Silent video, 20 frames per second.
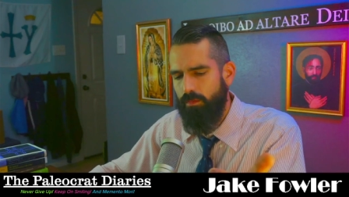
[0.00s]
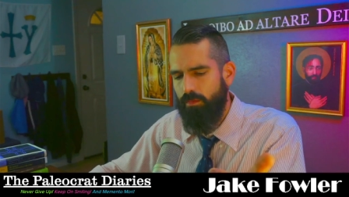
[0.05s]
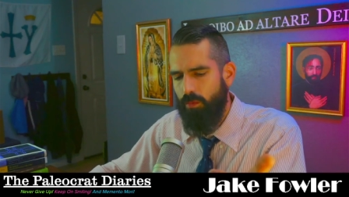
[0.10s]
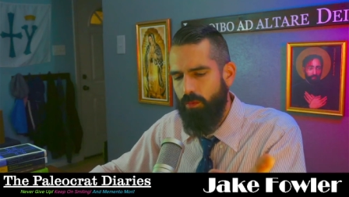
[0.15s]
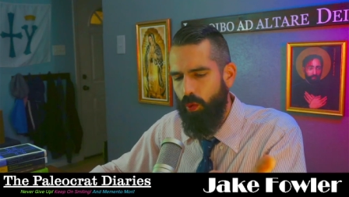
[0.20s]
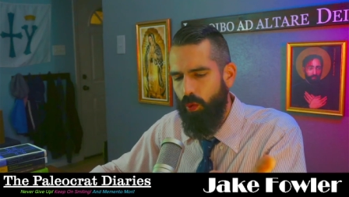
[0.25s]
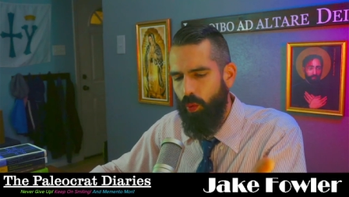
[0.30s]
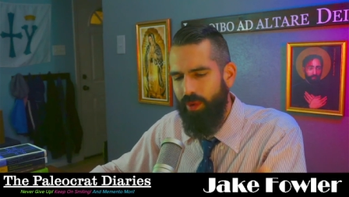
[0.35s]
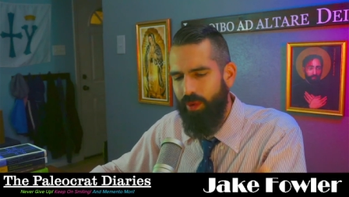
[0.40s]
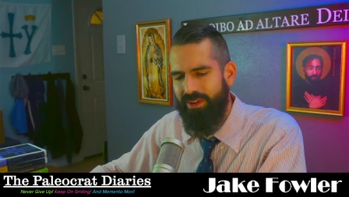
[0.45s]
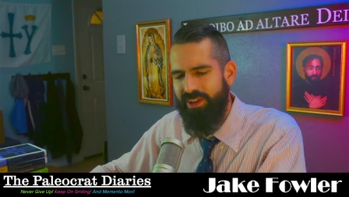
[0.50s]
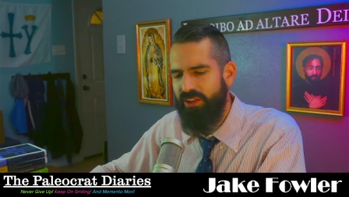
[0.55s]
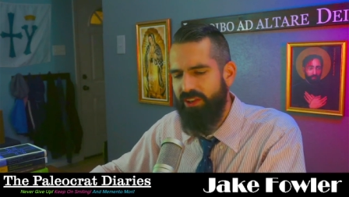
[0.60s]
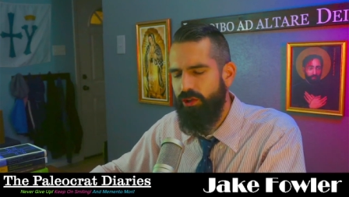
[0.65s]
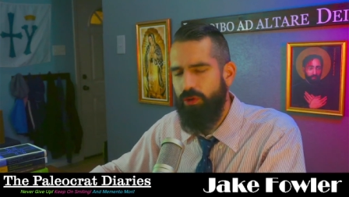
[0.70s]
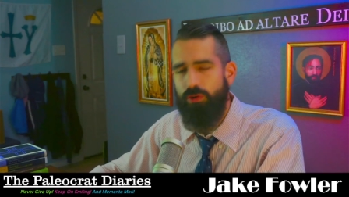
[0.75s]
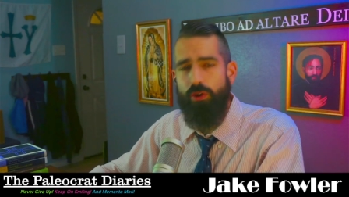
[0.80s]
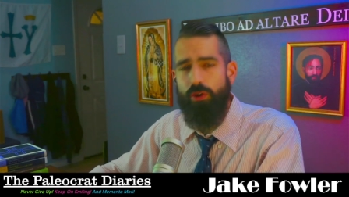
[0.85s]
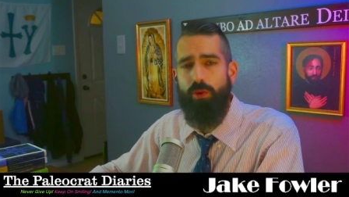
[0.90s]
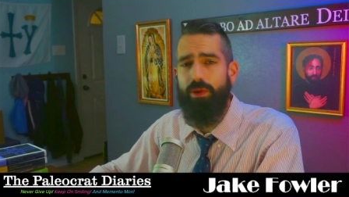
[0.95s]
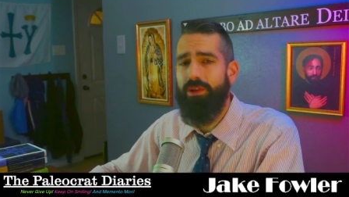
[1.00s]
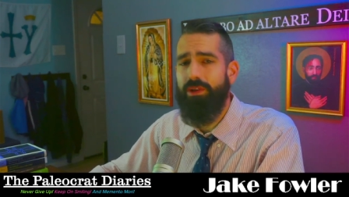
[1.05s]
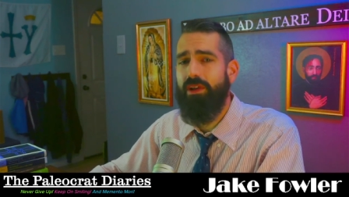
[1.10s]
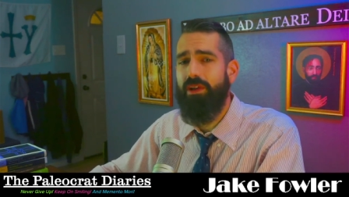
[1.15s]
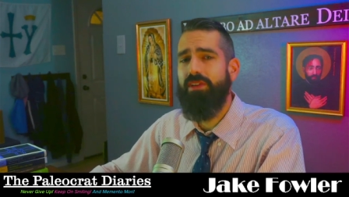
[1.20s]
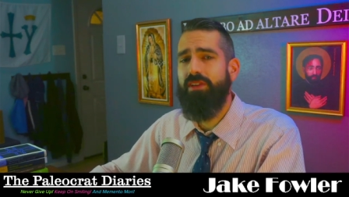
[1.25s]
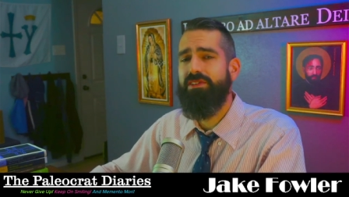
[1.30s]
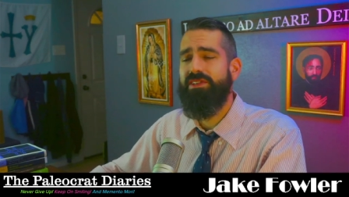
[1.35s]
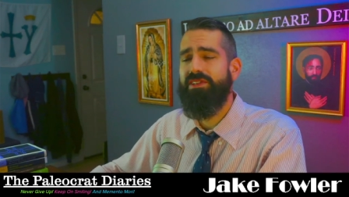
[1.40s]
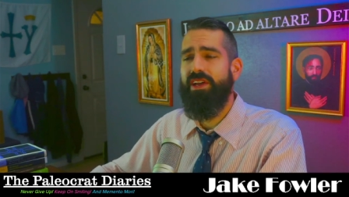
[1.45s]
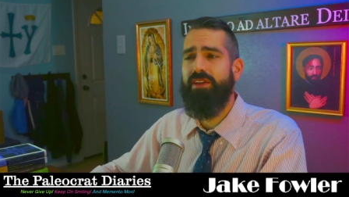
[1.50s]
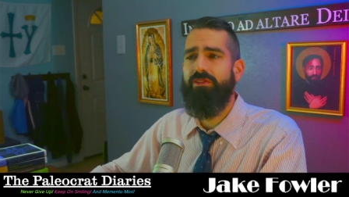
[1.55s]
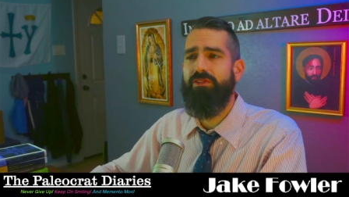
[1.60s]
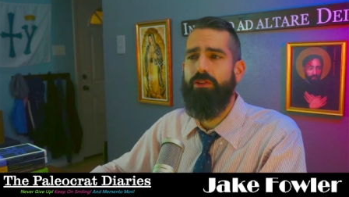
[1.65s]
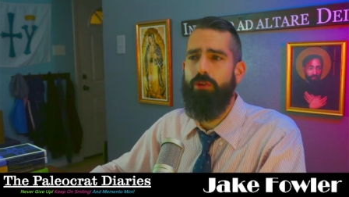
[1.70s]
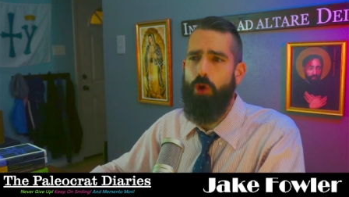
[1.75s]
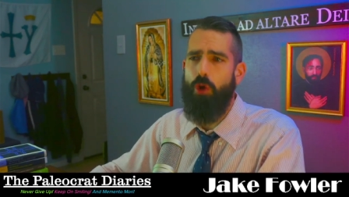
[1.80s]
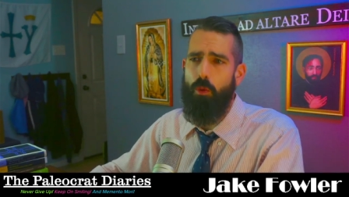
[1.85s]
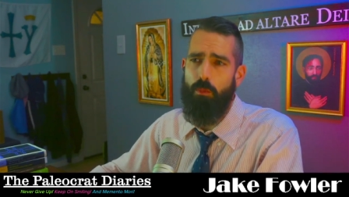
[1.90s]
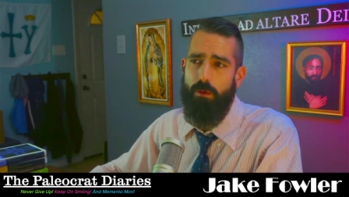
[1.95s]
What can you do in
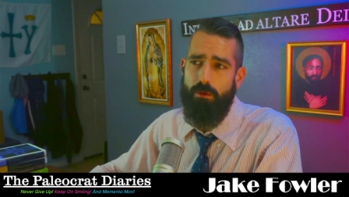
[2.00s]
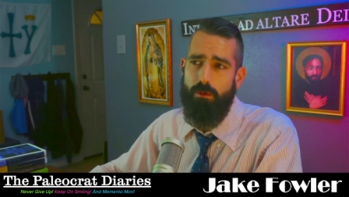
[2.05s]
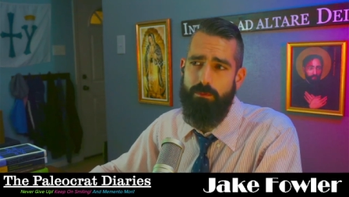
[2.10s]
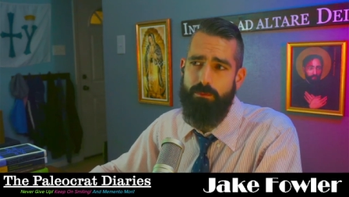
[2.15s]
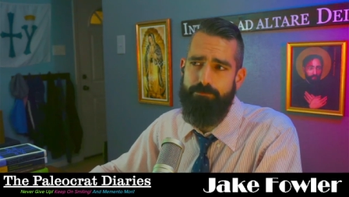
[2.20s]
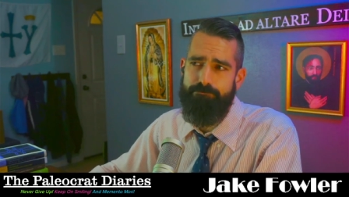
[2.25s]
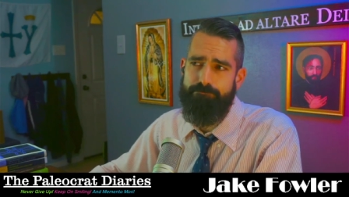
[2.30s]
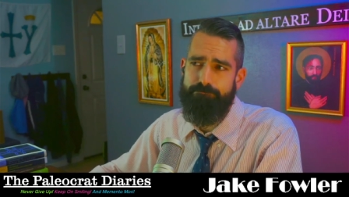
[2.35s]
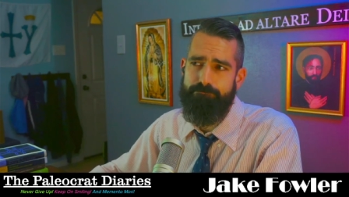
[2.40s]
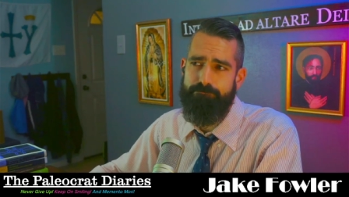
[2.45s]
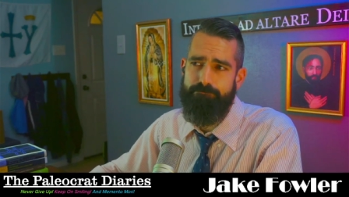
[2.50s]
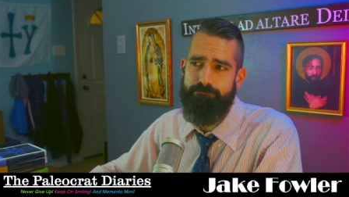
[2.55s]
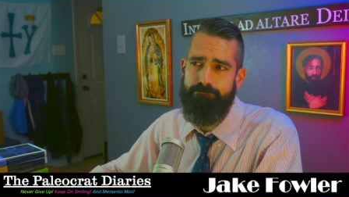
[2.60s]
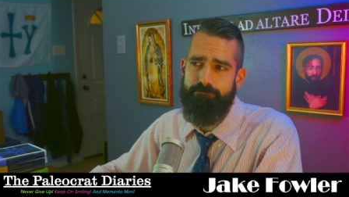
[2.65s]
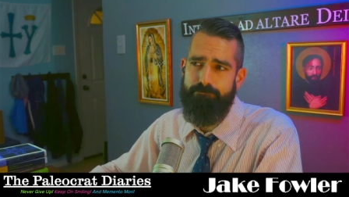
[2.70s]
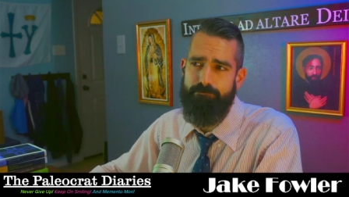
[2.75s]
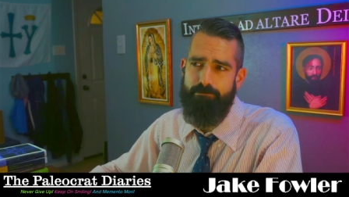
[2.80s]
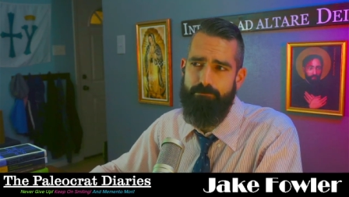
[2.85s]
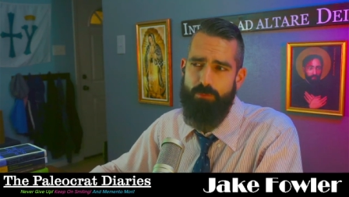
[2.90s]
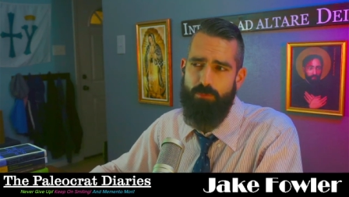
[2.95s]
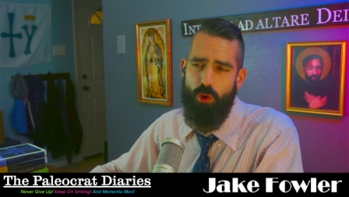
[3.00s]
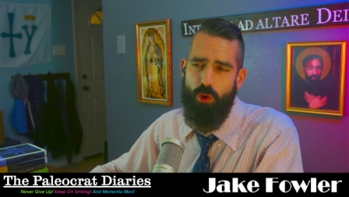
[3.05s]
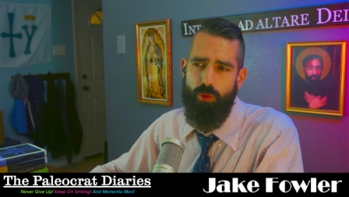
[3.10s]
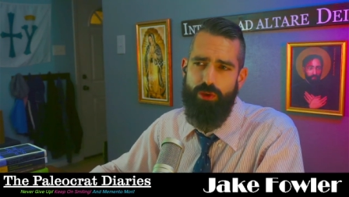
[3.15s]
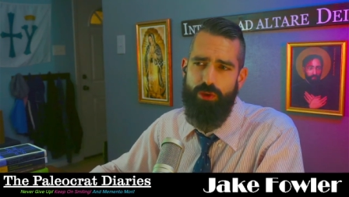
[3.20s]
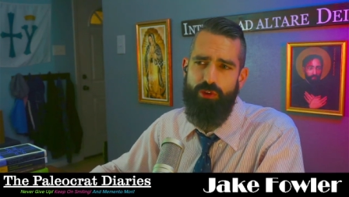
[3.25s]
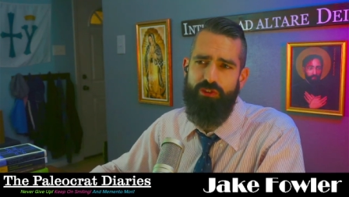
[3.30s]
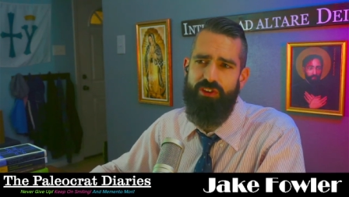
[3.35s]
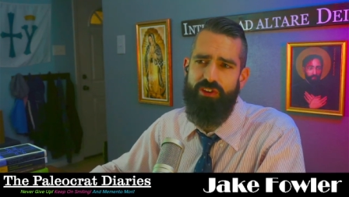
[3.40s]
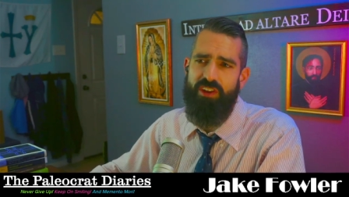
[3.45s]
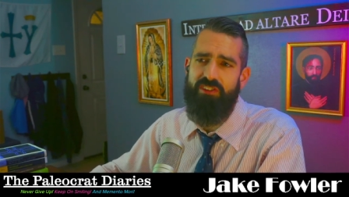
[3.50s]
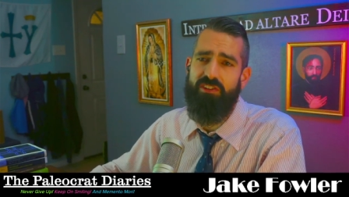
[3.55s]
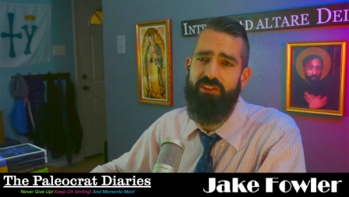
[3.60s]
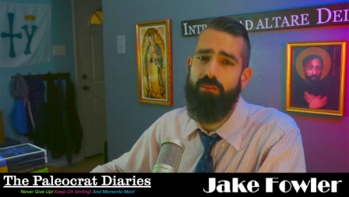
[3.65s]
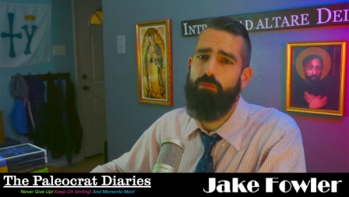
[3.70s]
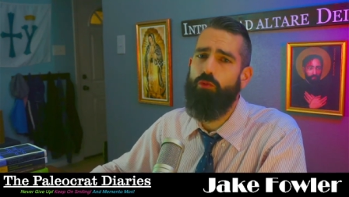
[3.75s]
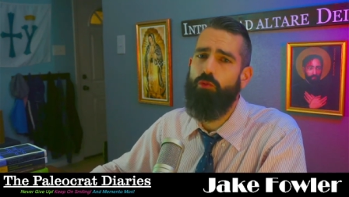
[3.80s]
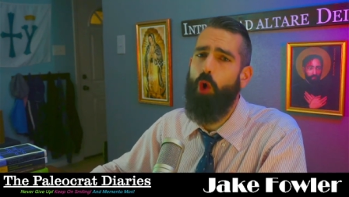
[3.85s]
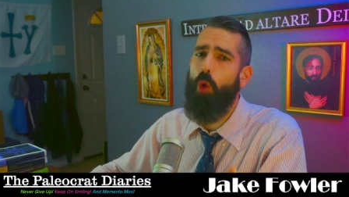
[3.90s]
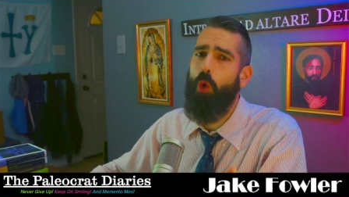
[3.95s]
Constantinople when you see
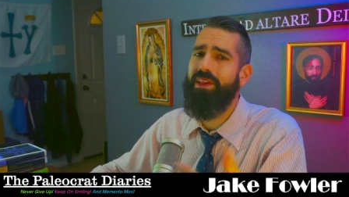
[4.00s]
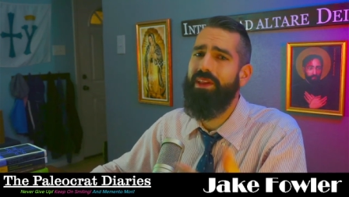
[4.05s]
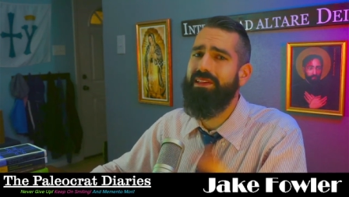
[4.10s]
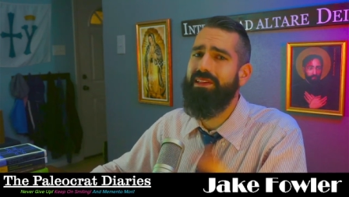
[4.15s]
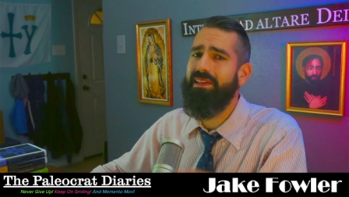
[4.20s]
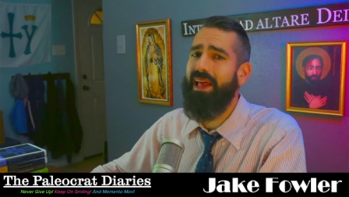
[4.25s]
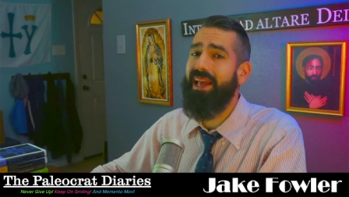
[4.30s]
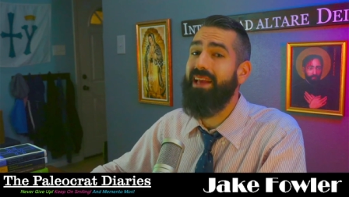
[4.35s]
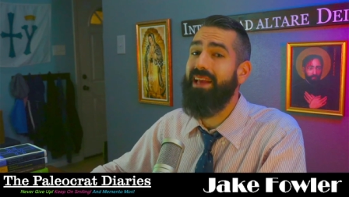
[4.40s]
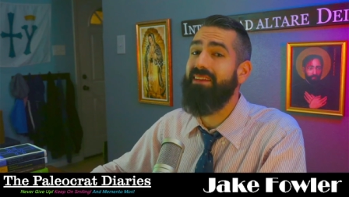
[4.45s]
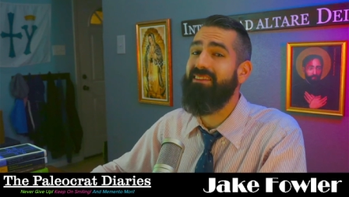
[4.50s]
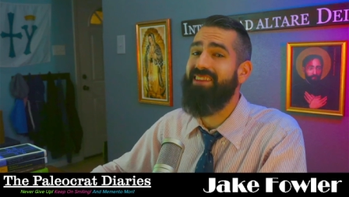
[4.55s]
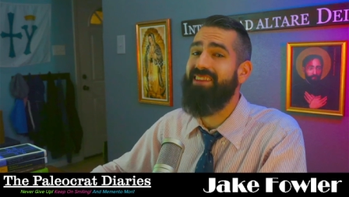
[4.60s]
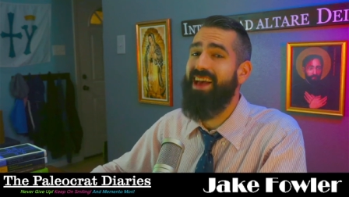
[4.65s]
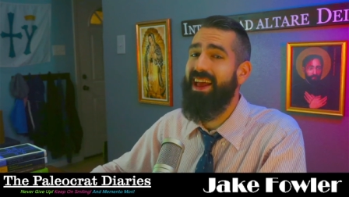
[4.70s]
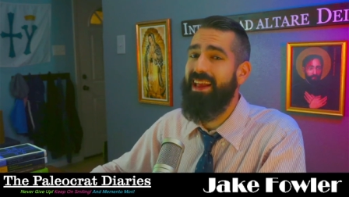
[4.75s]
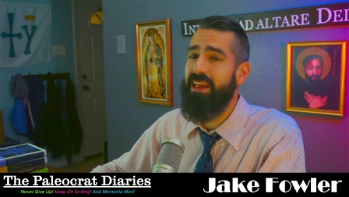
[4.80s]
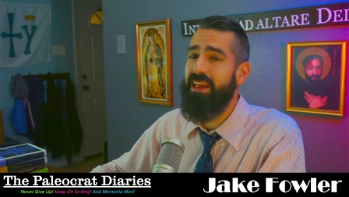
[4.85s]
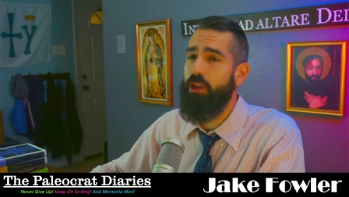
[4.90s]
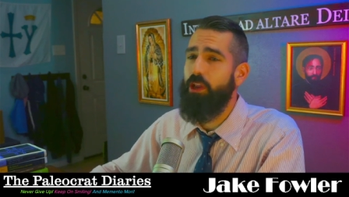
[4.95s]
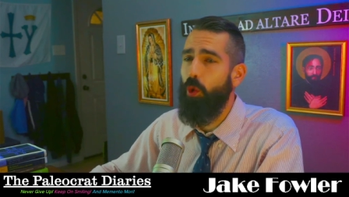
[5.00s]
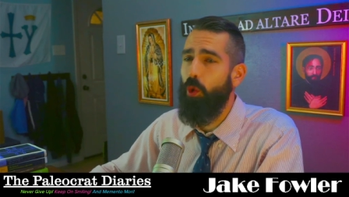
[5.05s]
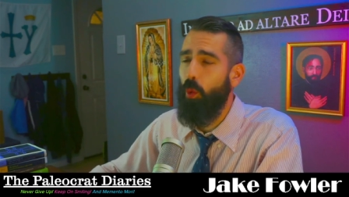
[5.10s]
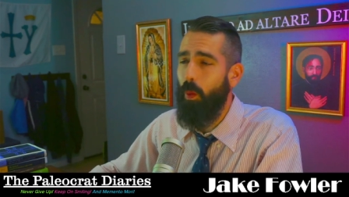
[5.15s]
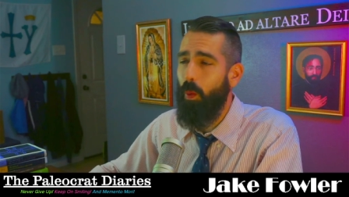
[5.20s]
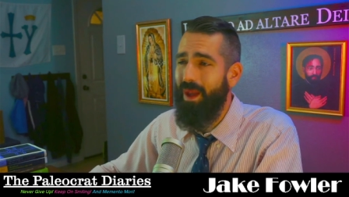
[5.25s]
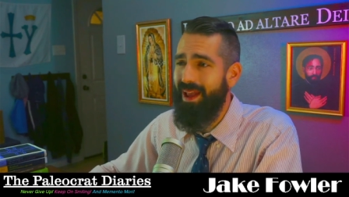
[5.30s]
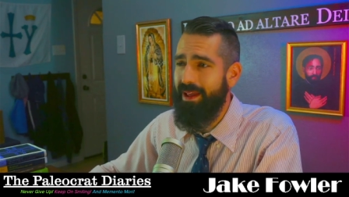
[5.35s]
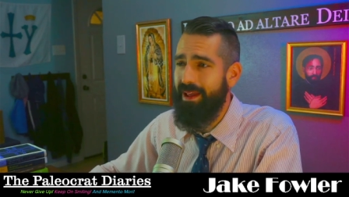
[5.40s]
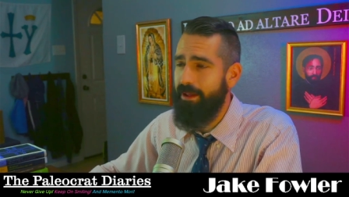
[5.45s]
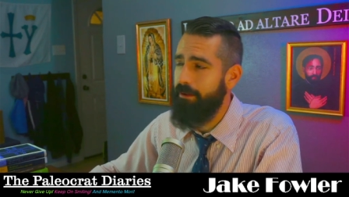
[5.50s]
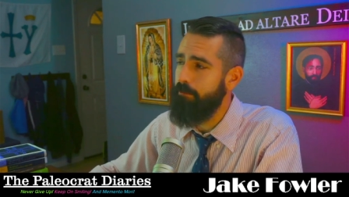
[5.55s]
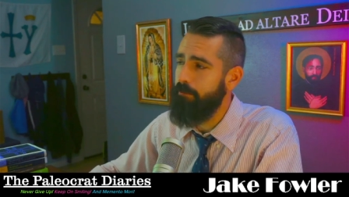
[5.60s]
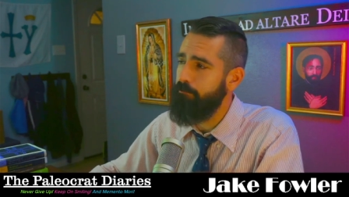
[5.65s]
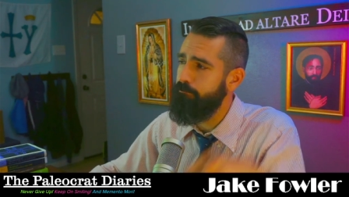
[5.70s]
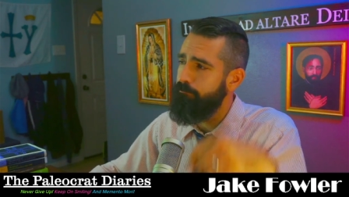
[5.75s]
some Roman legates heading your way?